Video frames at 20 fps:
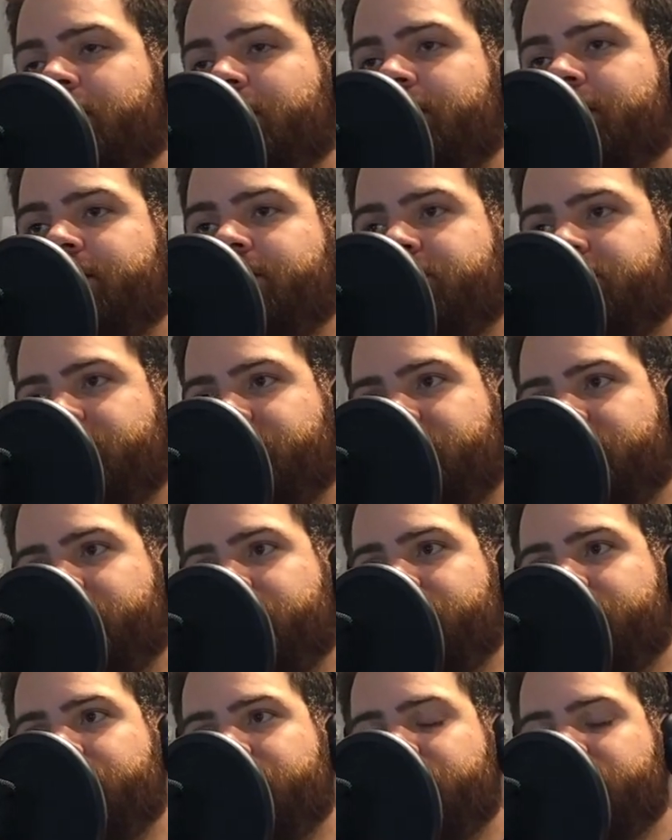and
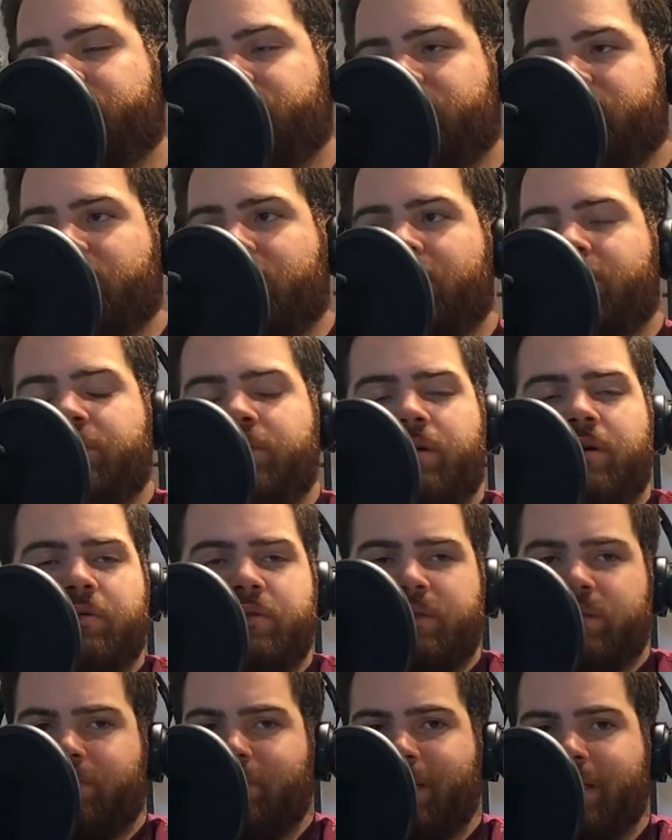so I would
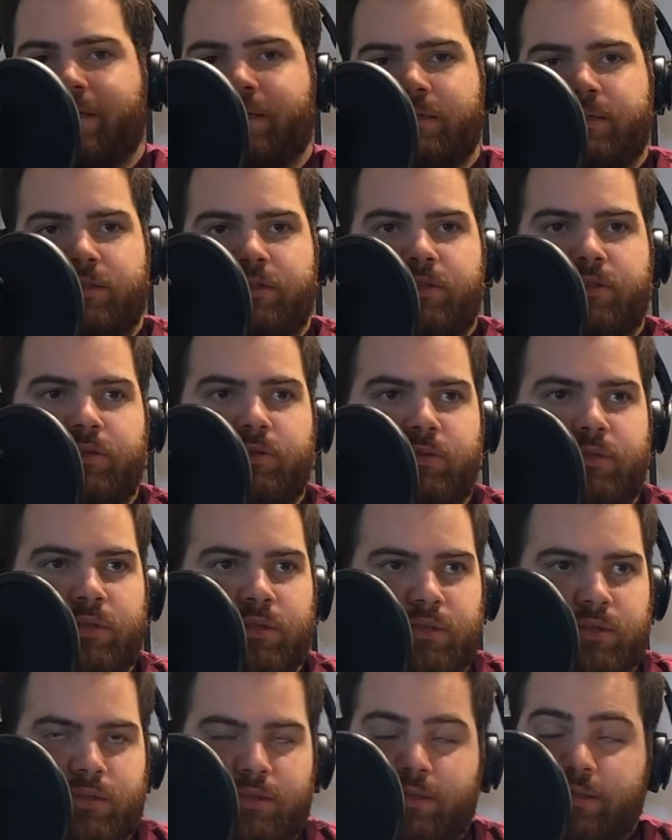always make
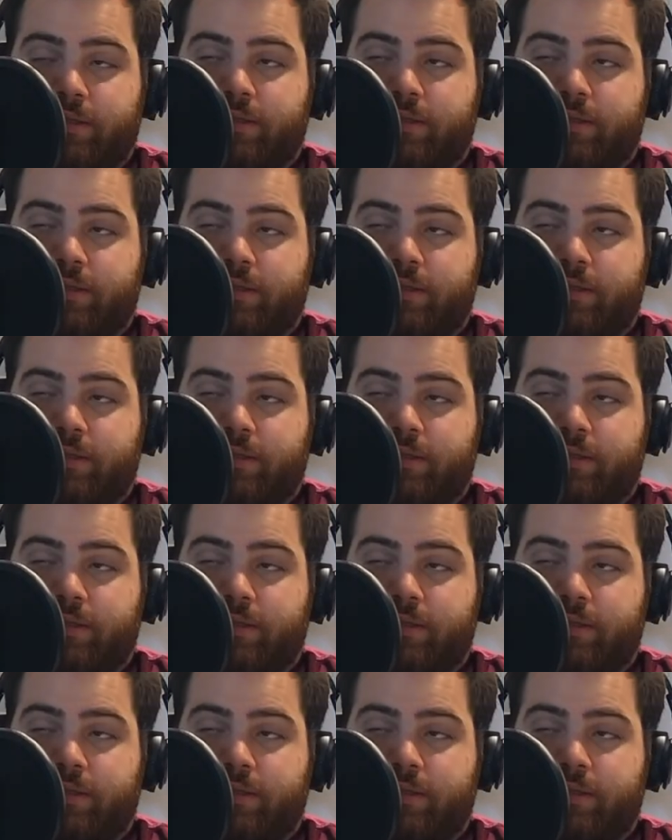excuses.